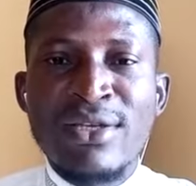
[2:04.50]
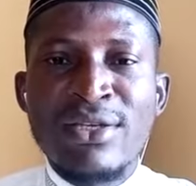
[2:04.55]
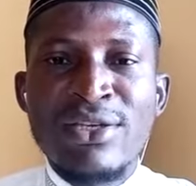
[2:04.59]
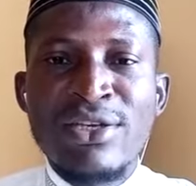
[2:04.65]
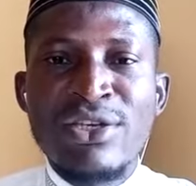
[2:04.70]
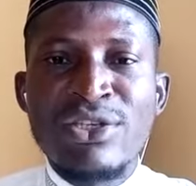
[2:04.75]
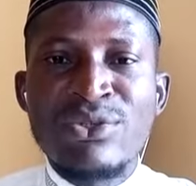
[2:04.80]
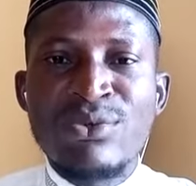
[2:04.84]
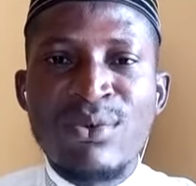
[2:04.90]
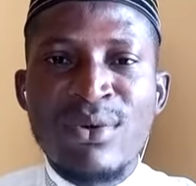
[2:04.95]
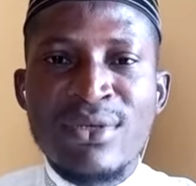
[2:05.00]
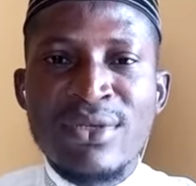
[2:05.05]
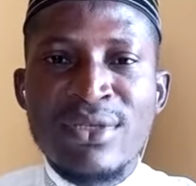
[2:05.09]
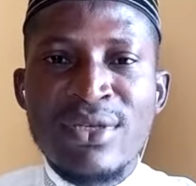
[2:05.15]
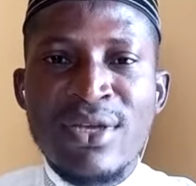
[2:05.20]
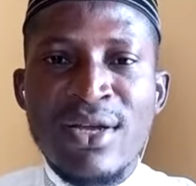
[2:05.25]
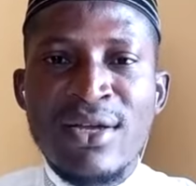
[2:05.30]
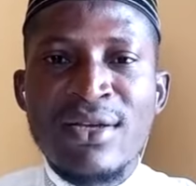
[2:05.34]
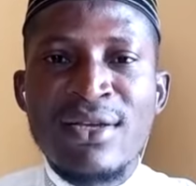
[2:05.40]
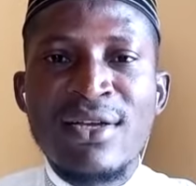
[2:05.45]
ditch was
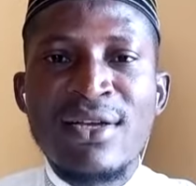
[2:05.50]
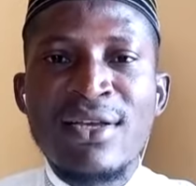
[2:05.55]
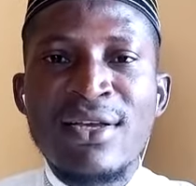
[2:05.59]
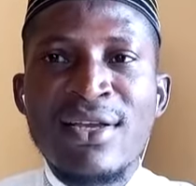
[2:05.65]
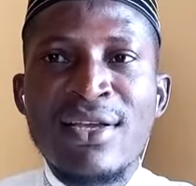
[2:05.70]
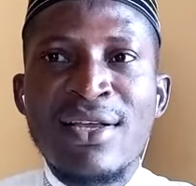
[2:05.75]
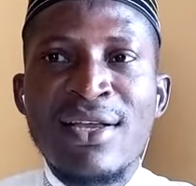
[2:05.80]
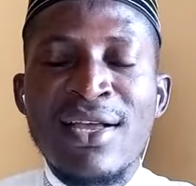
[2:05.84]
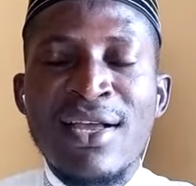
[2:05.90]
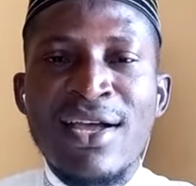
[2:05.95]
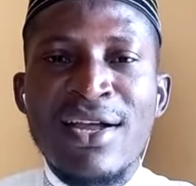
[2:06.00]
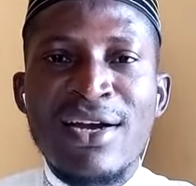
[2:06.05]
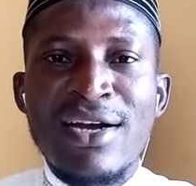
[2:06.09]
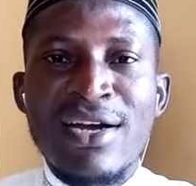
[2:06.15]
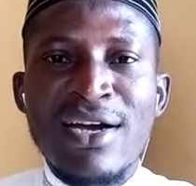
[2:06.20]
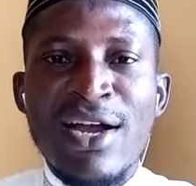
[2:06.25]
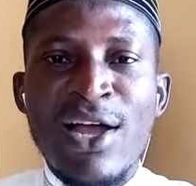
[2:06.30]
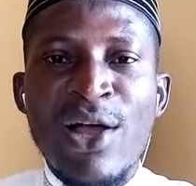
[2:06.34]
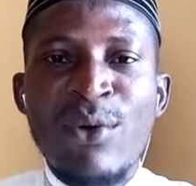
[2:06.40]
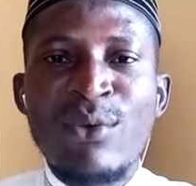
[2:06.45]
dug
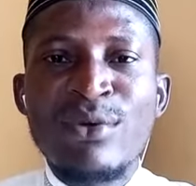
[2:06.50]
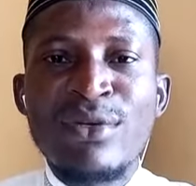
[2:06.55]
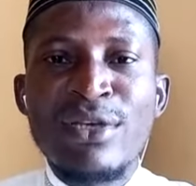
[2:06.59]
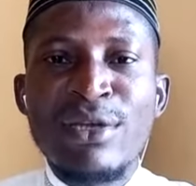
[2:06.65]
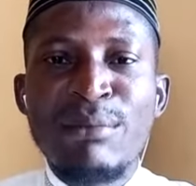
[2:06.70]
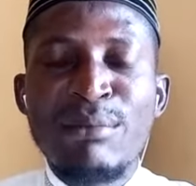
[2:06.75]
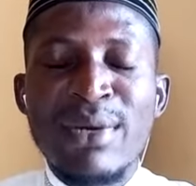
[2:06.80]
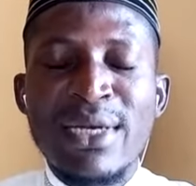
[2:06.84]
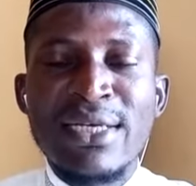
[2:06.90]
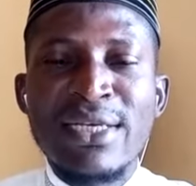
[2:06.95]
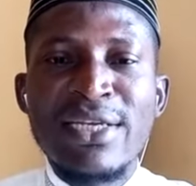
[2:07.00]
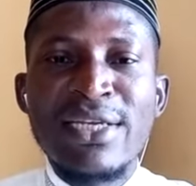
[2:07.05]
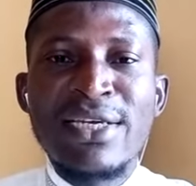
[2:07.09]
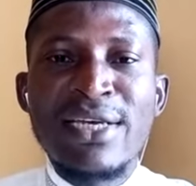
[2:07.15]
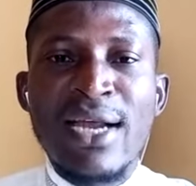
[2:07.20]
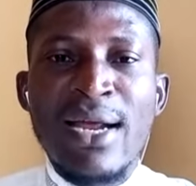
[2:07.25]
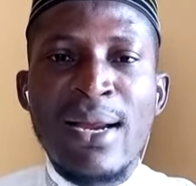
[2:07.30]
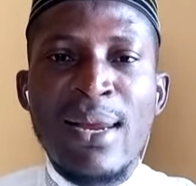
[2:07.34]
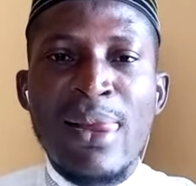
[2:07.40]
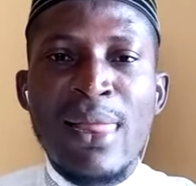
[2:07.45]
round the
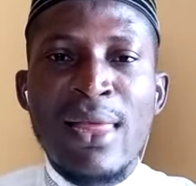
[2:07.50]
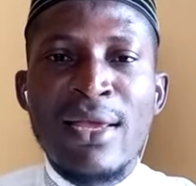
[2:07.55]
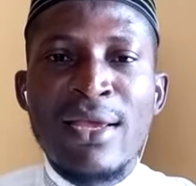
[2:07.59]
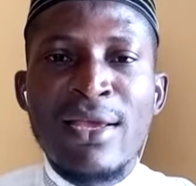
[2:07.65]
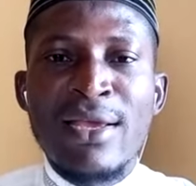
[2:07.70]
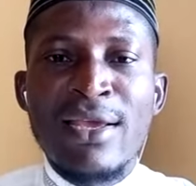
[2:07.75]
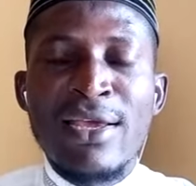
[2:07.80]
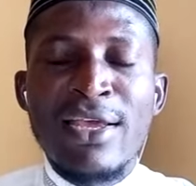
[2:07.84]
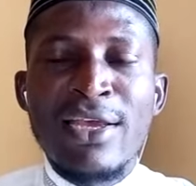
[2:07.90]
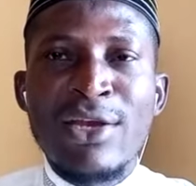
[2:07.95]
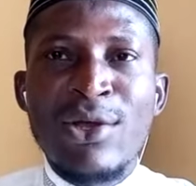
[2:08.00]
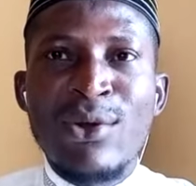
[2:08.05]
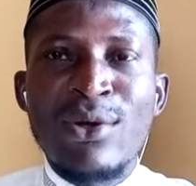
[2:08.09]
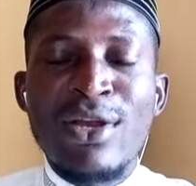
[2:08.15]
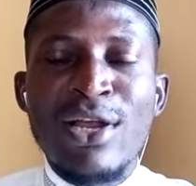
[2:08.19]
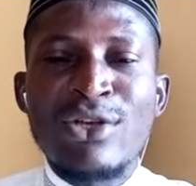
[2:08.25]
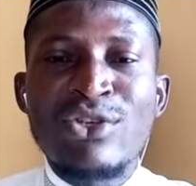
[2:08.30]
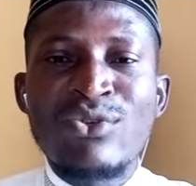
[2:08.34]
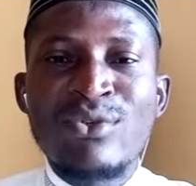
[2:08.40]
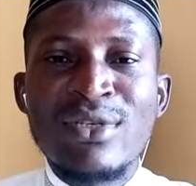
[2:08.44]
Medina in
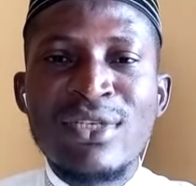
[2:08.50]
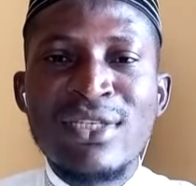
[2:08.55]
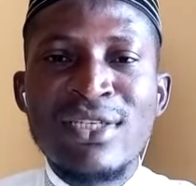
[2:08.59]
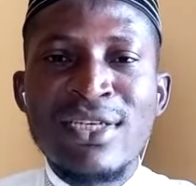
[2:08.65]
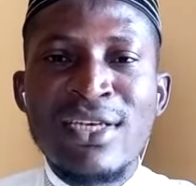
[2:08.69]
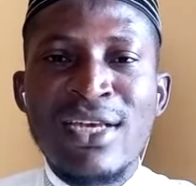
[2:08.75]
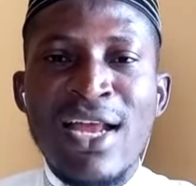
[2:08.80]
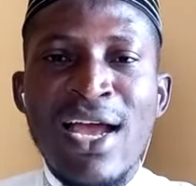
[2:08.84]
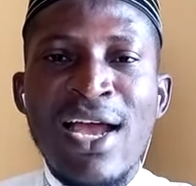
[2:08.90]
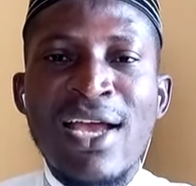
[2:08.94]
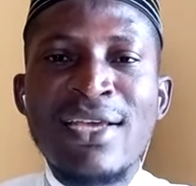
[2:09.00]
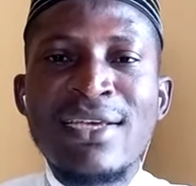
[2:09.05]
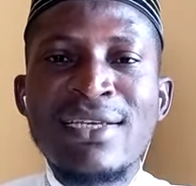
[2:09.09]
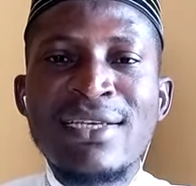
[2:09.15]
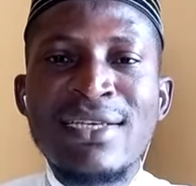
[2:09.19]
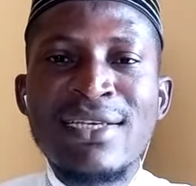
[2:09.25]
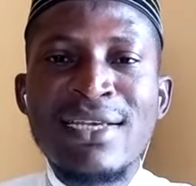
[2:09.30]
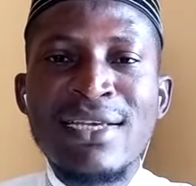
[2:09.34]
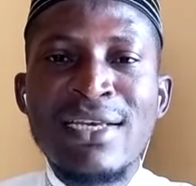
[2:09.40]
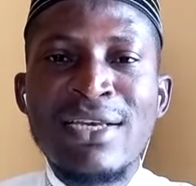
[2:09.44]
order to
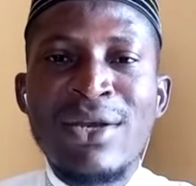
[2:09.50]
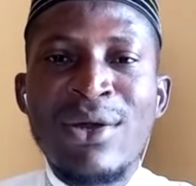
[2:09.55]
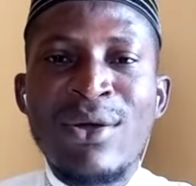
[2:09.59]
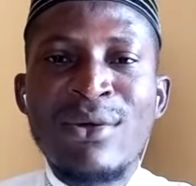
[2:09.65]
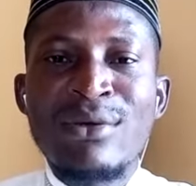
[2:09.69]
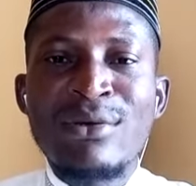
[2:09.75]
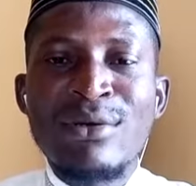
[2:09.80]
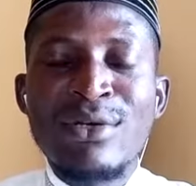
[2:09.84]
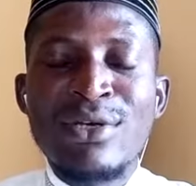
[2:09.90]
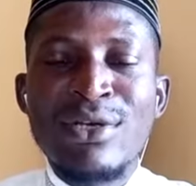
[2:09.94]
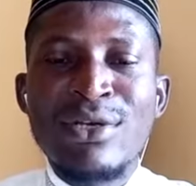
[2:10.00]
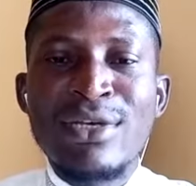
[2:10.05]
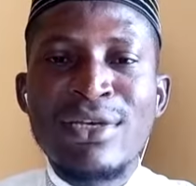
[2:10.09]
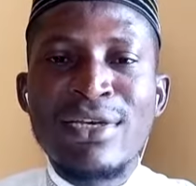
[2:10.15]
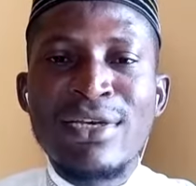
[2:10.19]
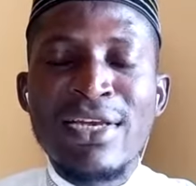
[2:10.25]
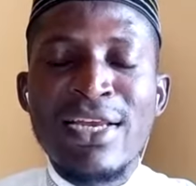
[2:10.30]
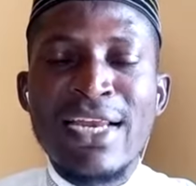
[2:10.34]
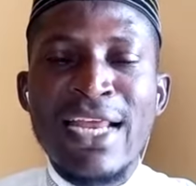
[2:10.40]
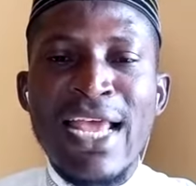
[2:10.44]
deny
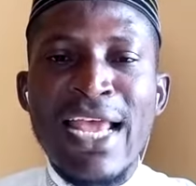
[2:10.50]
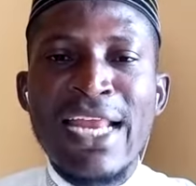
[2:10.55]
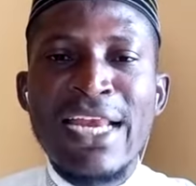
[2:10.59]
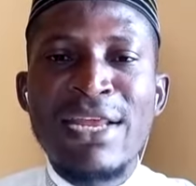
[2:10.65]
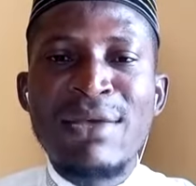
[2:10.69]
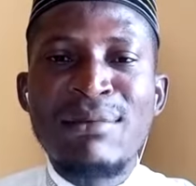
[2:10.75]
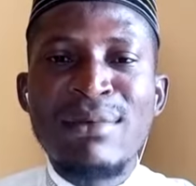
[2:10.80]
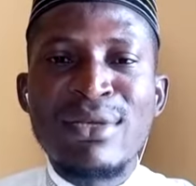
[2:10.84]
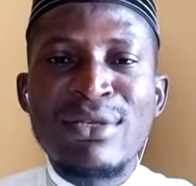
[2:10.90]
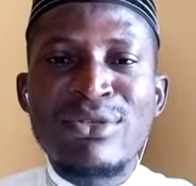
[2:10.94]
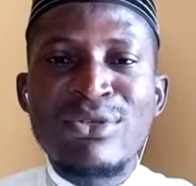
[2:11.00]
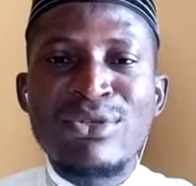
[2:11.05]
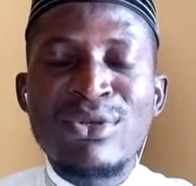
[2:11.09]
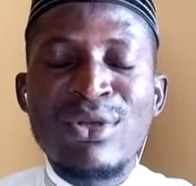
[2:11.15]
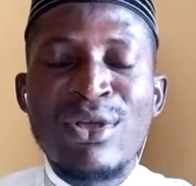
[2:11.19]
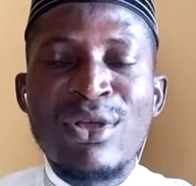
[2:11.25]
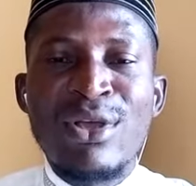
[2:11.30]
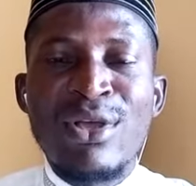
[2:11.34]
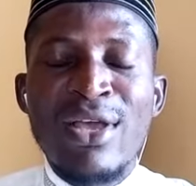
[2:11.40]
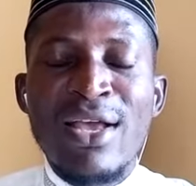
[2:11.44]
the enemies
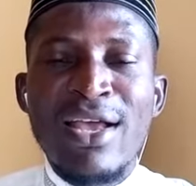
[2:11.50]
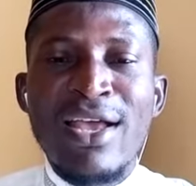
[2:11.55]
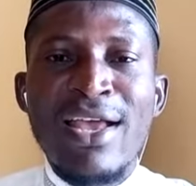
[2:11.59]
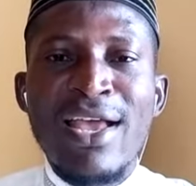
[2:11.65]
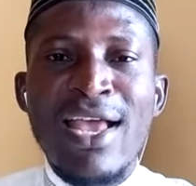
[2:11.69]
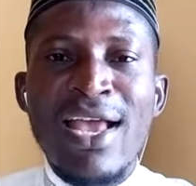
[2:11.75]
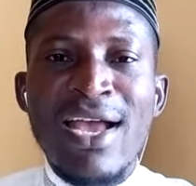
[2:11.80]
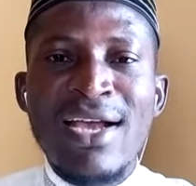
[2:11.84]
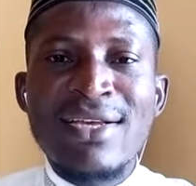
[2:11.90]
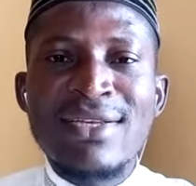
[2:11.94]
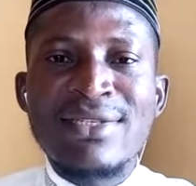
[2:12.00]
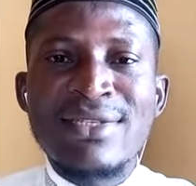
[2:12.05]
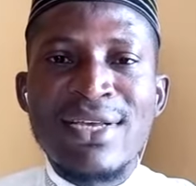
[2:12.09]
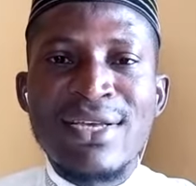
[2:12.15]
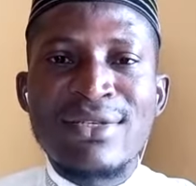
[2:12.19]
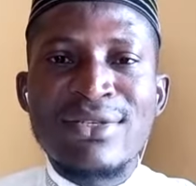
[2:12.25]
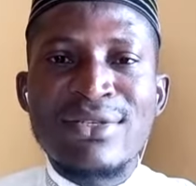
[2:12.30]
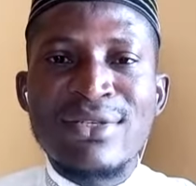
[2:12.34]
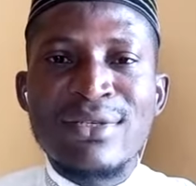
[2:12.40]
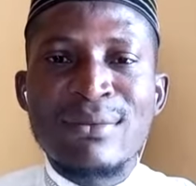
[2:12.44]

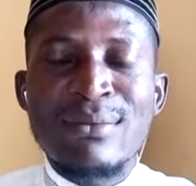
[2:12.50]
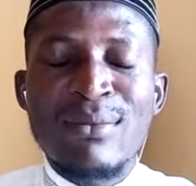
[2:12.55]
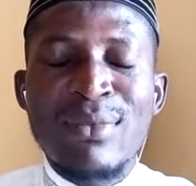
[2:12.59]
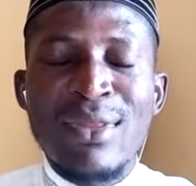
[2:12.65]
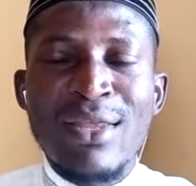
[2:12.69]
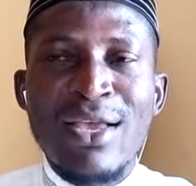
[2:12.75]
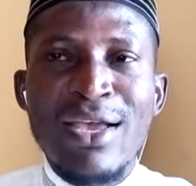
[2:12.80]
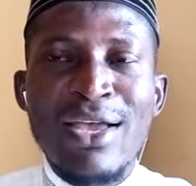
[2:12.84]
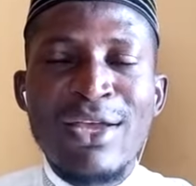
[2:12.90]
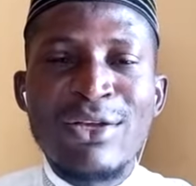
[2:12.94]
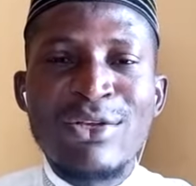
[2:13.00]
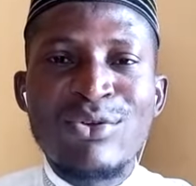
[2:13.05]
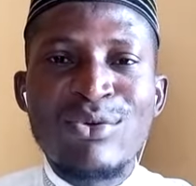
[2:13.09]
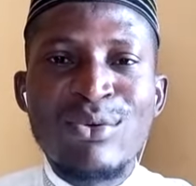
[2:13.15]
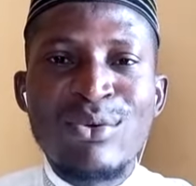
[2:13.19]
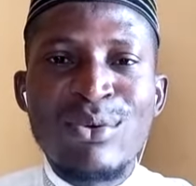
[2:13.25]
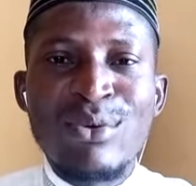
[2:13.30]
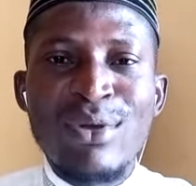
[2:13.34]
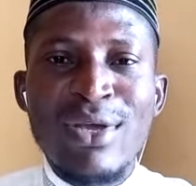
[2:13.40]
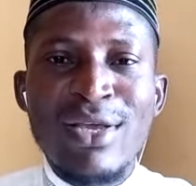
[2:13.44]
access to
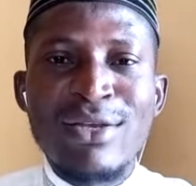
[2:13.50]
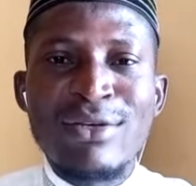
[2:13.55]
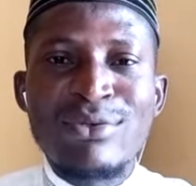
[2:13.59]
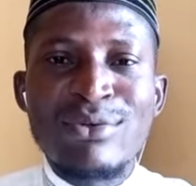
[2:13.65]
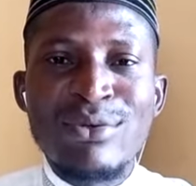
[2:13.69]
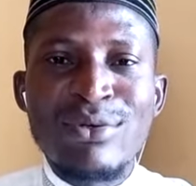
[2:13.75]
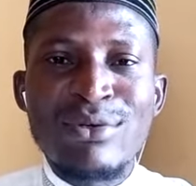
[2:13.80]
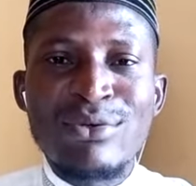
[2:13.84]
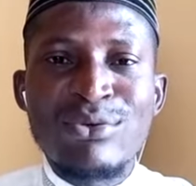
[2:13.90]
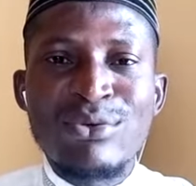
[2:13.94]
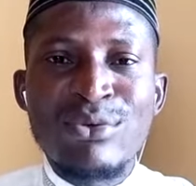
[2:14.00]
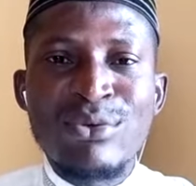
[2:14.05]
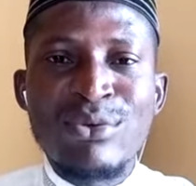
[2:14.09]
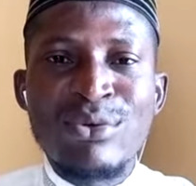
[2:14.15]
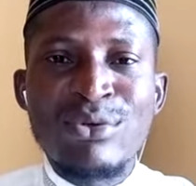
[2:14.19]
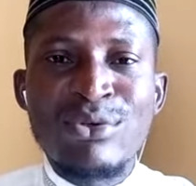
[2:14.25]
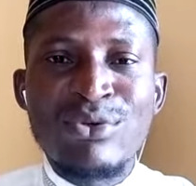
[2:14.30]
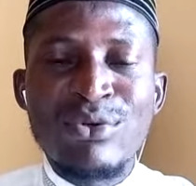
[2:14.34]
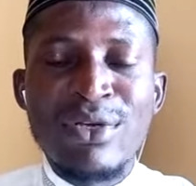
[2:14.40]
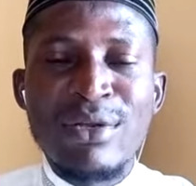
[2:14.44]

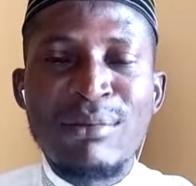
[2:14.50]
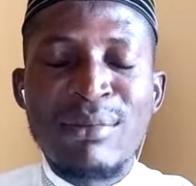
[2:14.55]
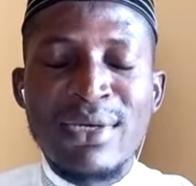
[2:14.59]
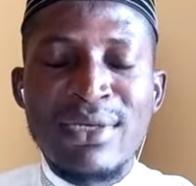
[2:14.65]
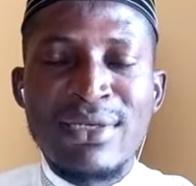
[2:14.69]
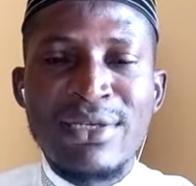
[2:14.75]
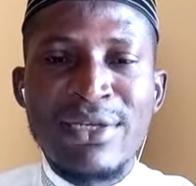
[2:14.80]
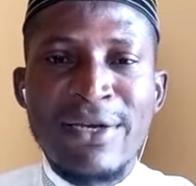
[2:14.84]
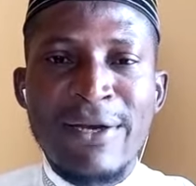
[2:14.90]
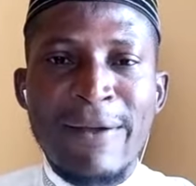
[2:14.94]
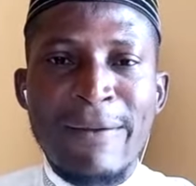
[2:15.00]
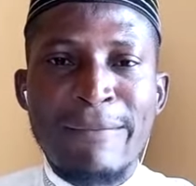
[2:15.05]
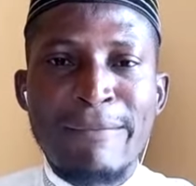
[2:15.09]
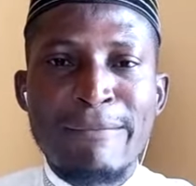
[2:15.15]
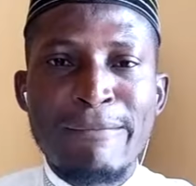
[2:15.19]
the Medina.